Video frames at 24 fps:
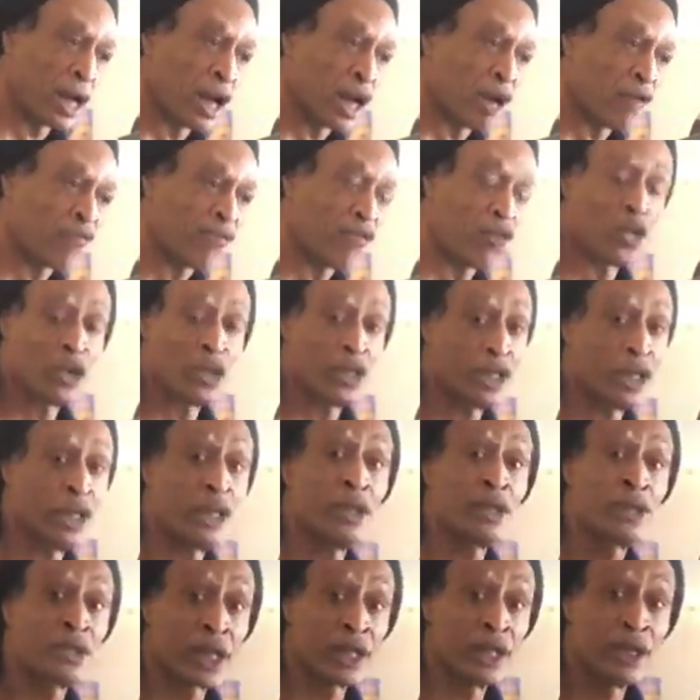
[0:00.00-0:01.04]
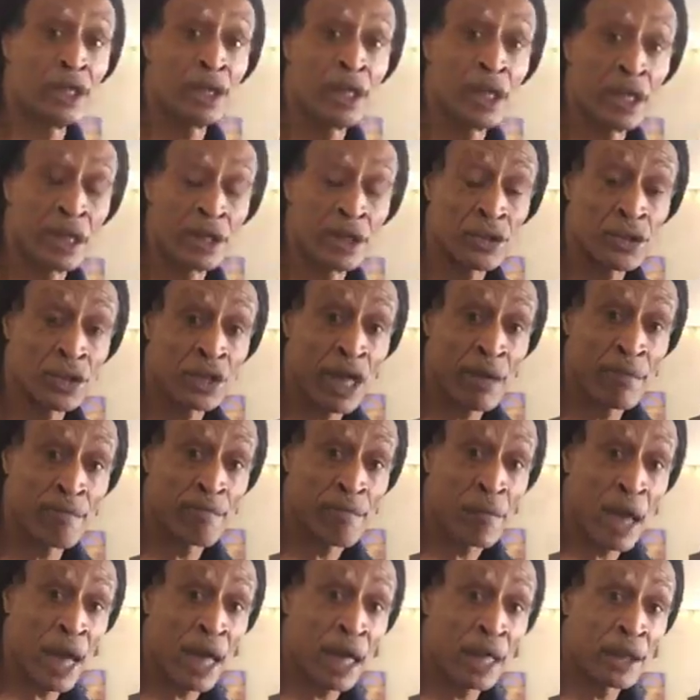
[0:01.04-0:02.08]
for years and years,
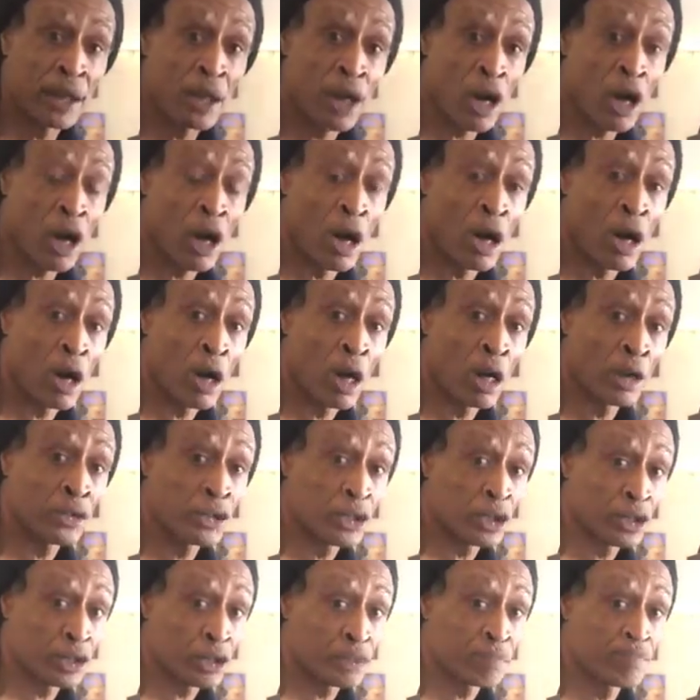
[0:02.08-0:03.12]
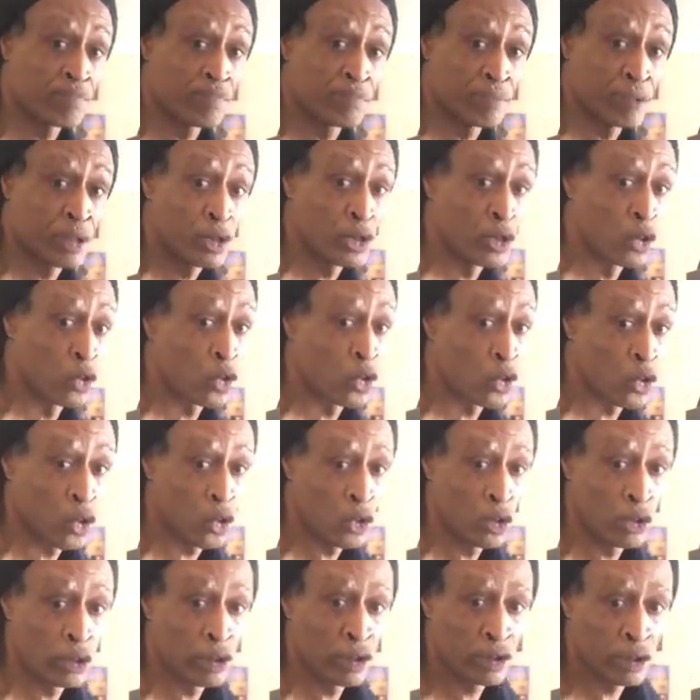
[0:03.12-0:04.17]
them man are just
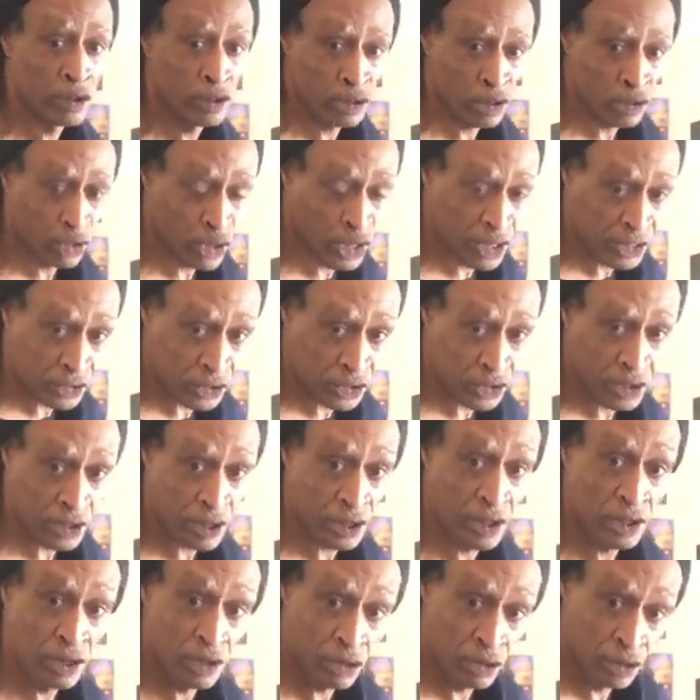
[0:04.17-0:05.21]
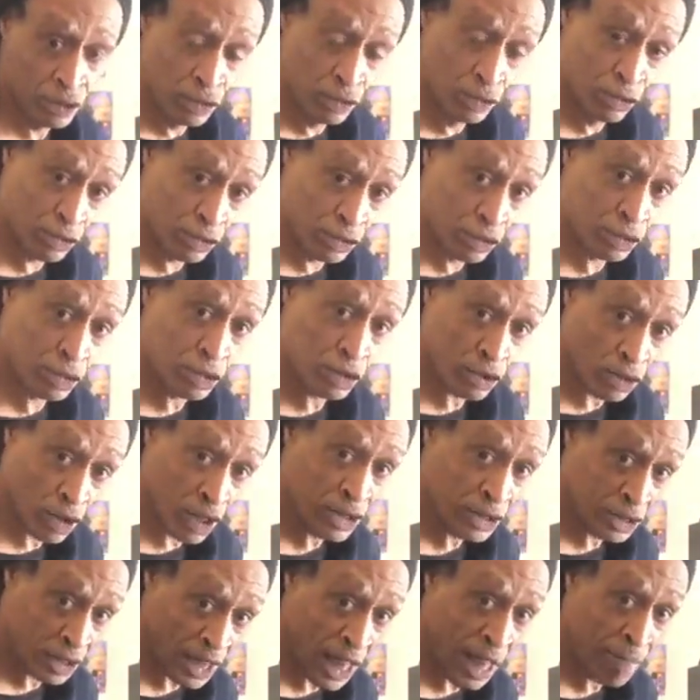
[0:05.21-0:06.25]
pure Crest
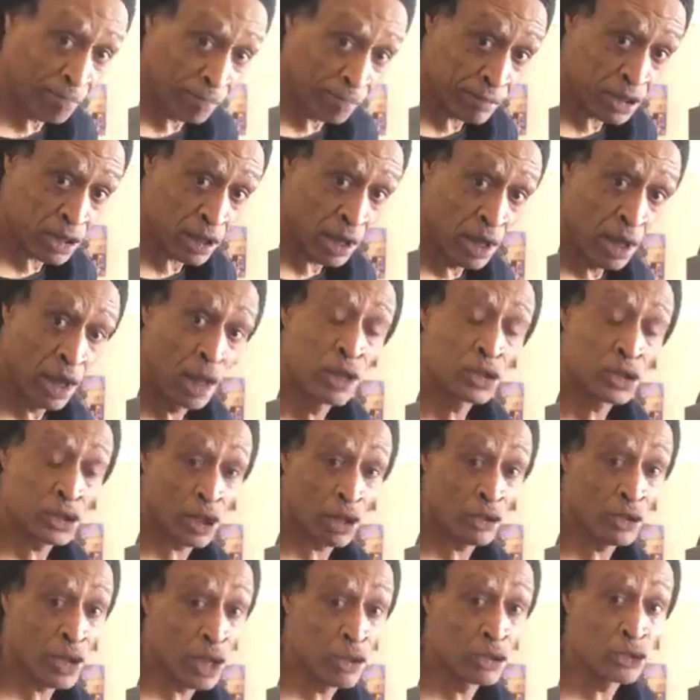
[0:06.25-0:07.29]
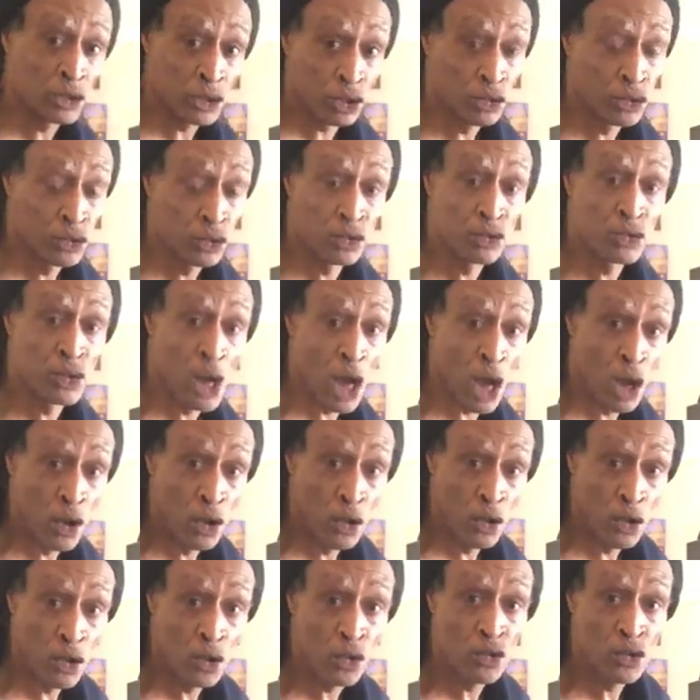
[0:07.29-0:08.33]
users, Crest amps. So those who
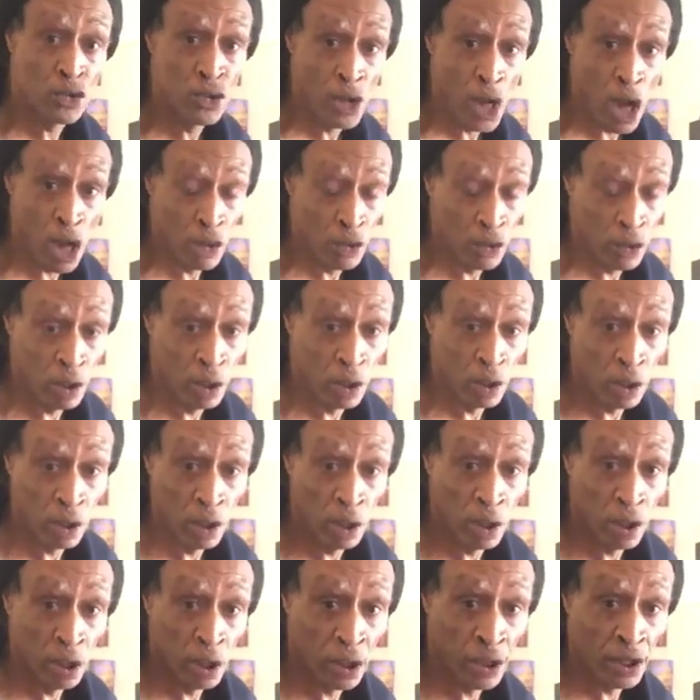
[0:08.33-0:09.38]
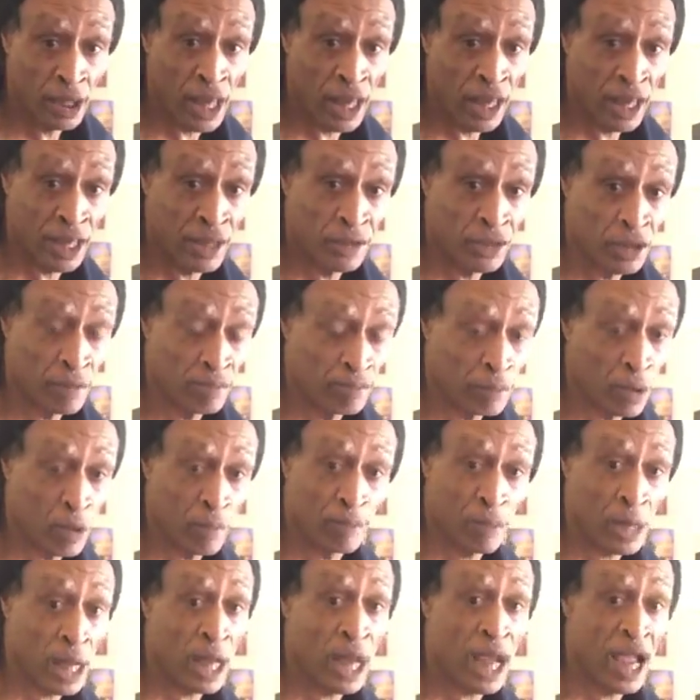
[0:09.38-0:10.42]
know, yeah,
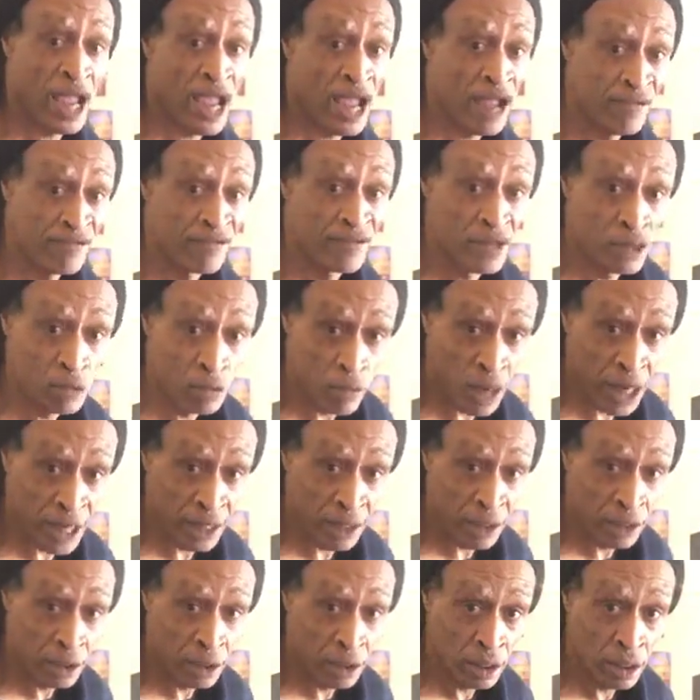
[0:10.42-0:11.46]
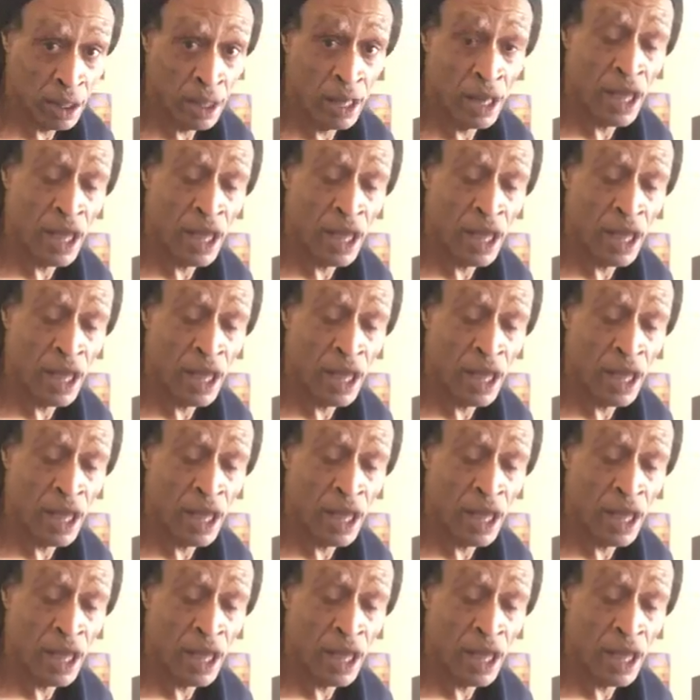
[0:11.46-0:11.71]
the proper heavyweight